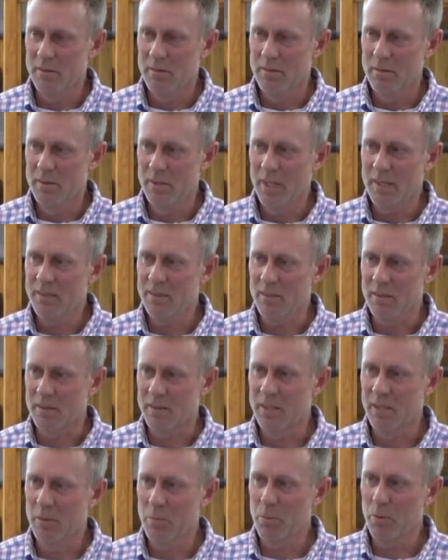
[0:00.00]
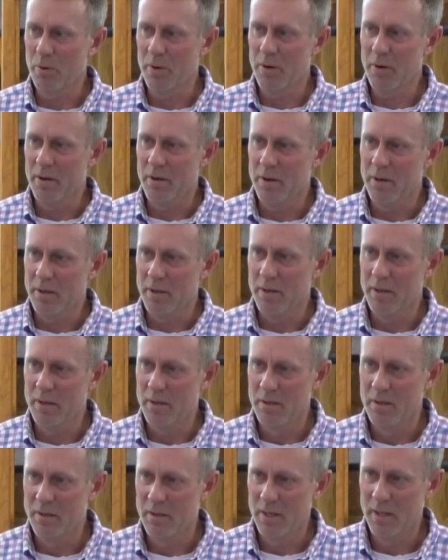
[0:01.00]
that's a temporary
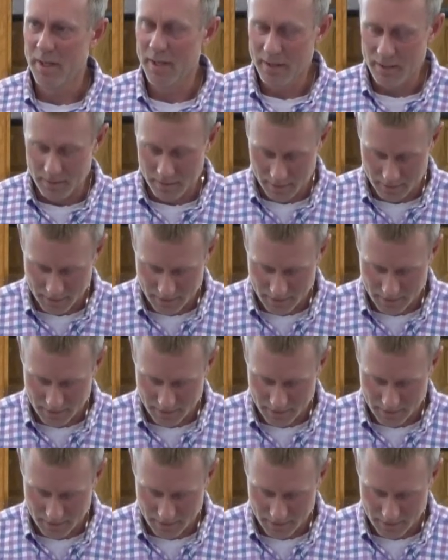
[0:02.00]
healing.